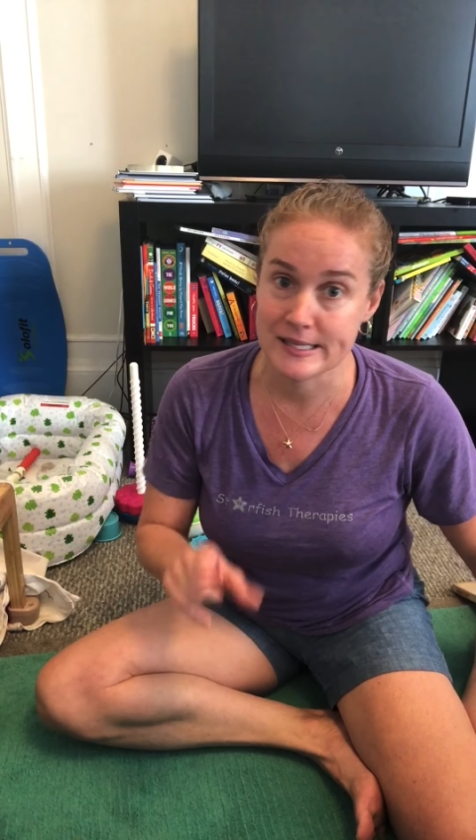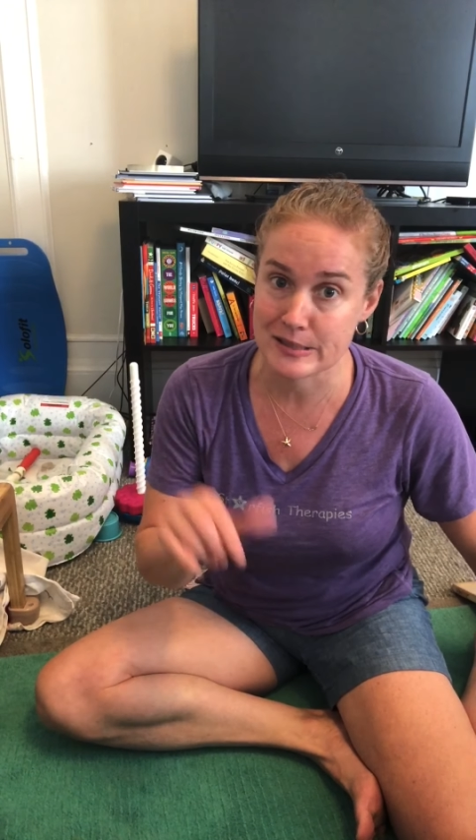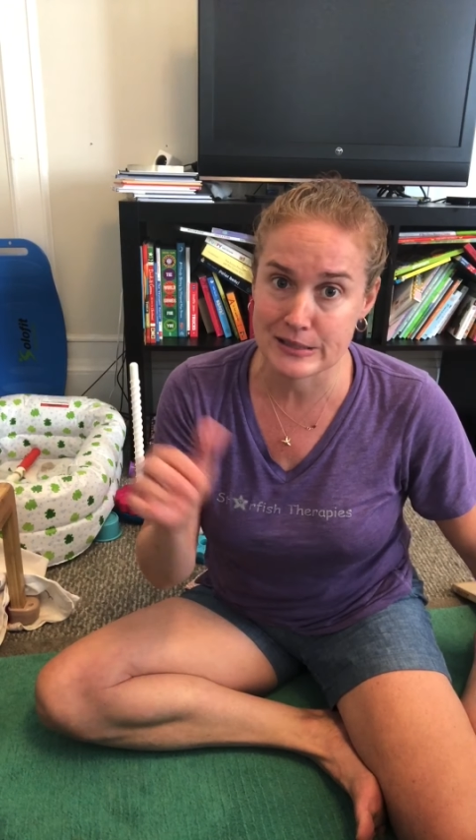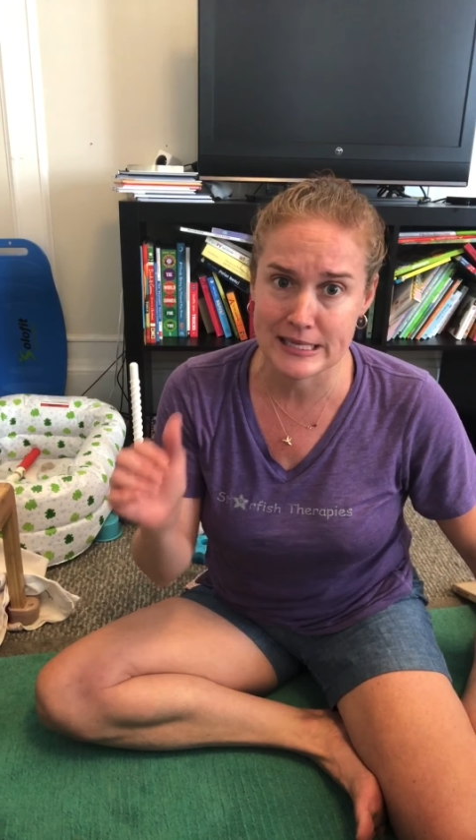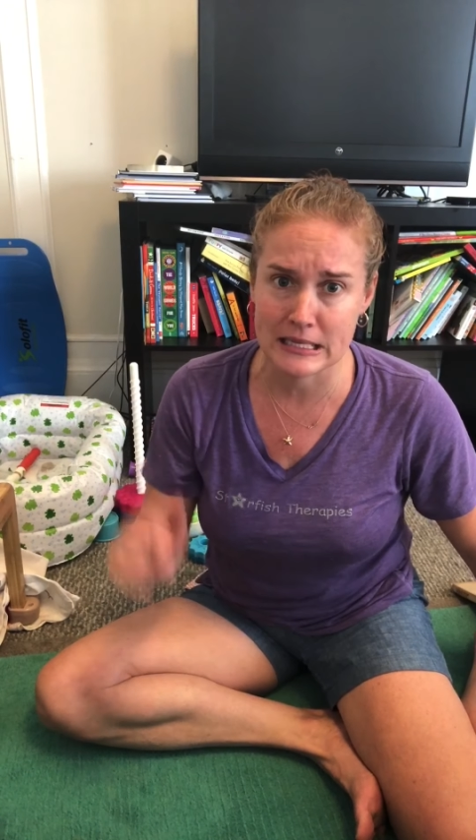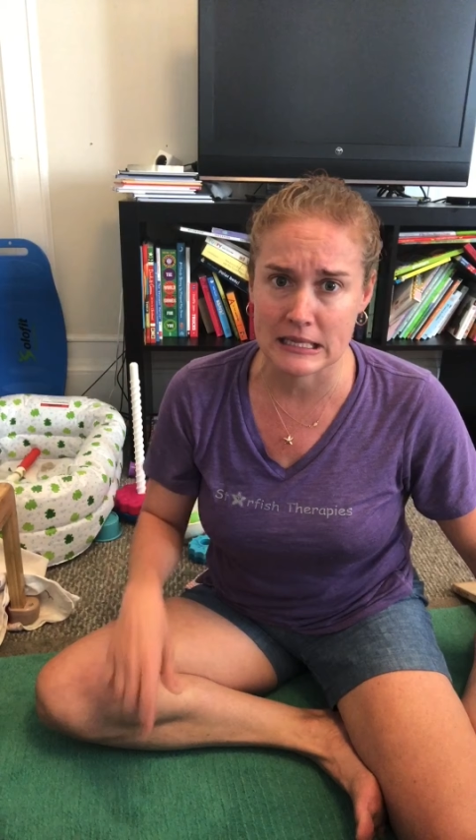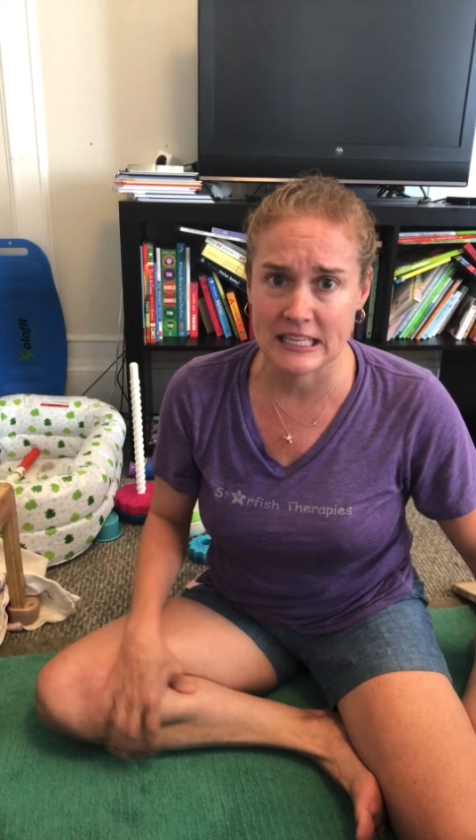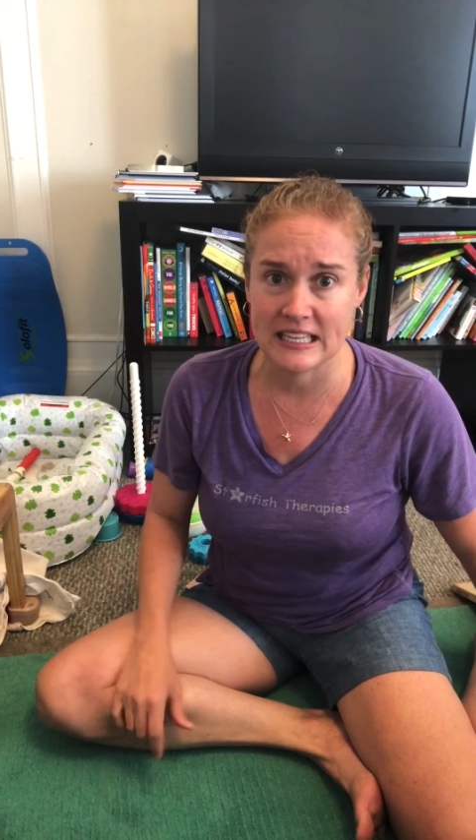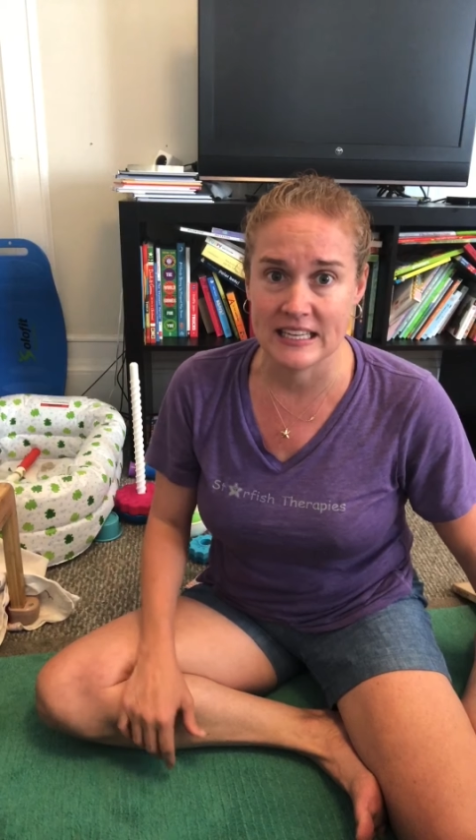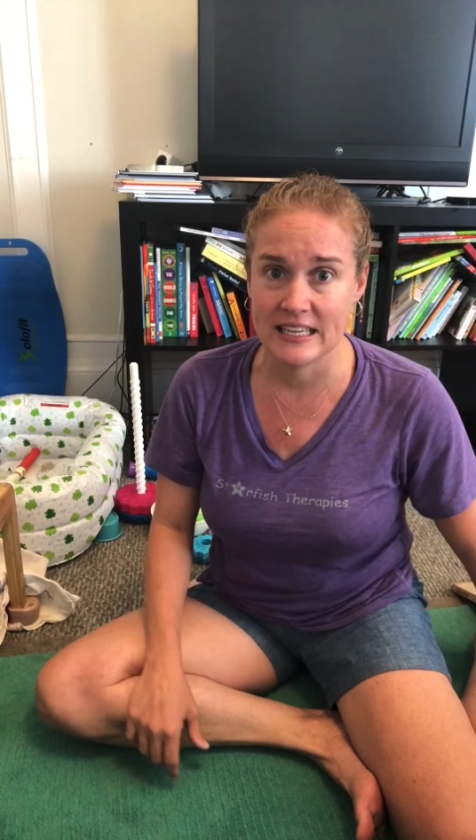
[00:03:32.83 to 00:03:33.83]
or
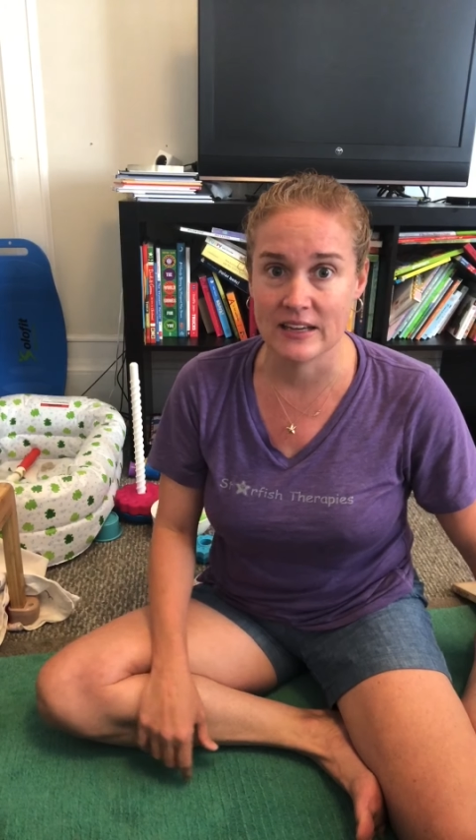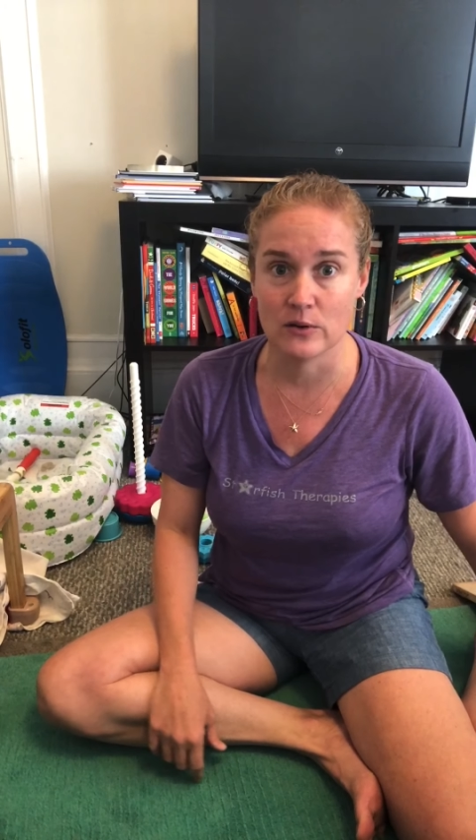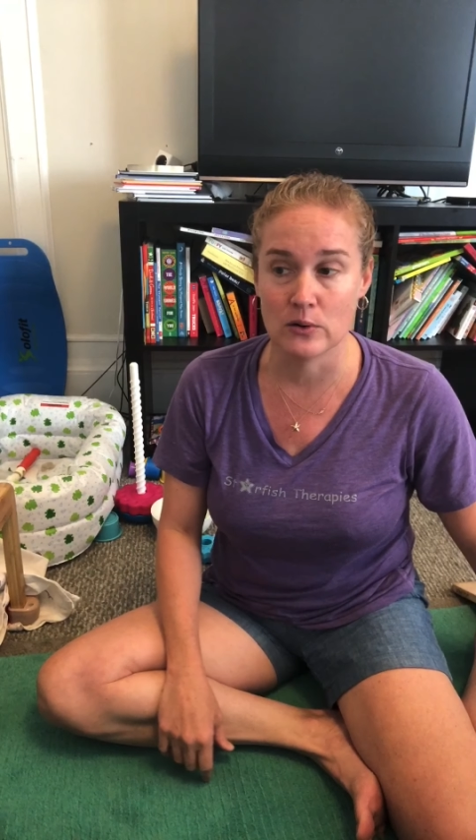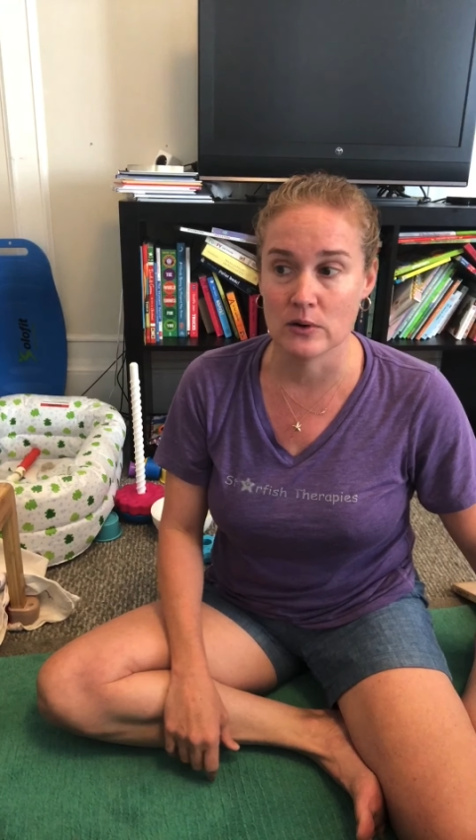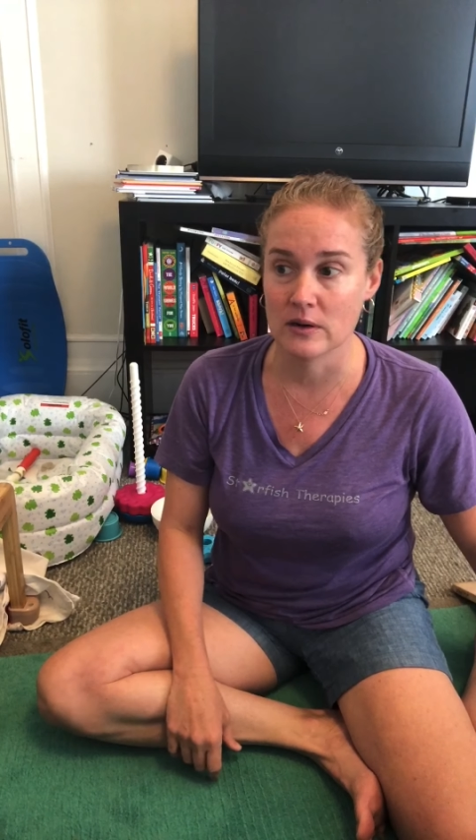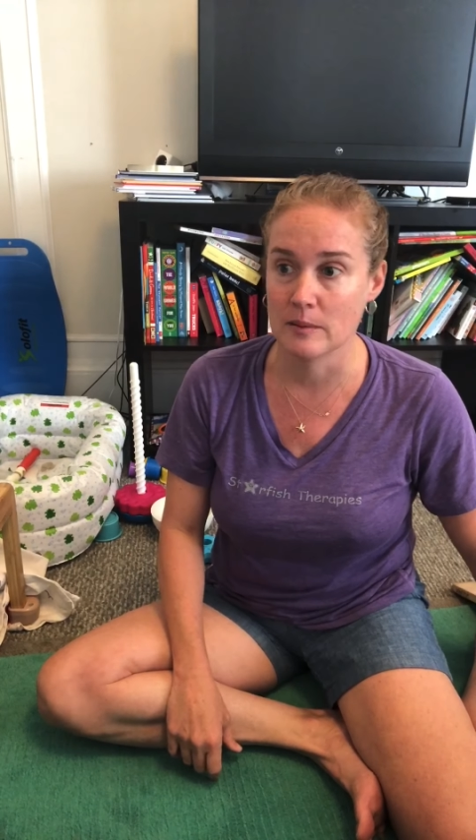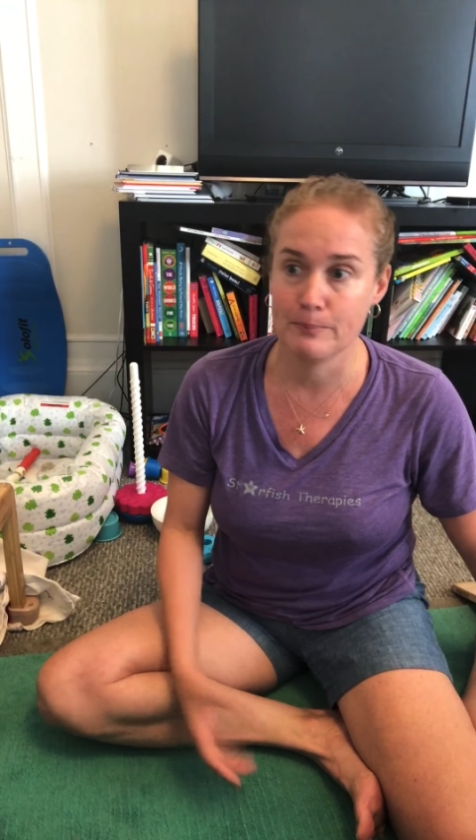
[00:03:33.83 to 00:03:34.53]
tickling or